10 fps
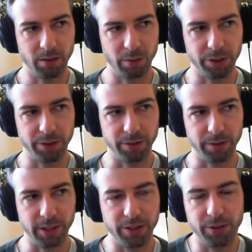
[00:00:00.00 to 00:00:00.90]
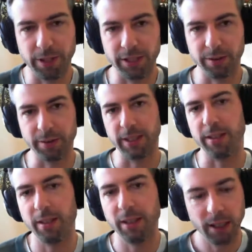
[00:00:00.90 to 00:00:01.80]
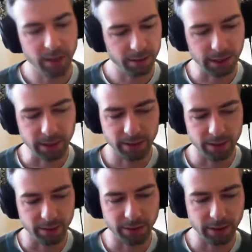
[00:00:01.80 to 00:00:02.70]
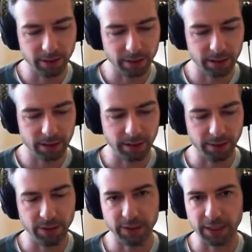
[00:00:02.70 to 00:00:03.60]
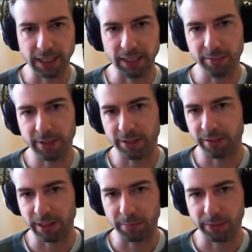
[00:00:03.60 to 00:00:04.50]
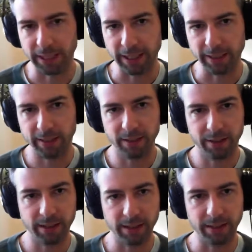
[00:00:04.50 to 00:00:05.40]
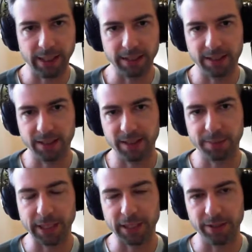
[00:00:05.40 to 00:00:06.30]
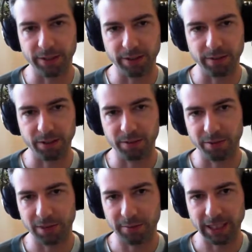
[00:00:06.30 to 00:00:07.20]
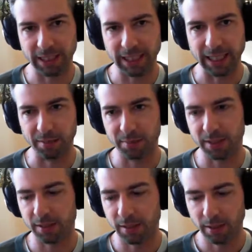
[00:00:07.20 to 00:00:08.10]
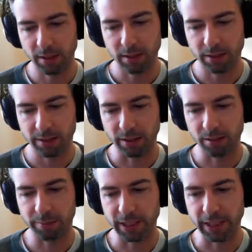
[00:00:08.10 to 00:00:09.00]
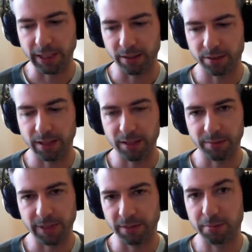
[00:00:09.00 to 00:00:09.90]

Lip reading: what you enjoy doing, right? So if there's a game that you like playing and that's inspired you to want to make games, start by trying to make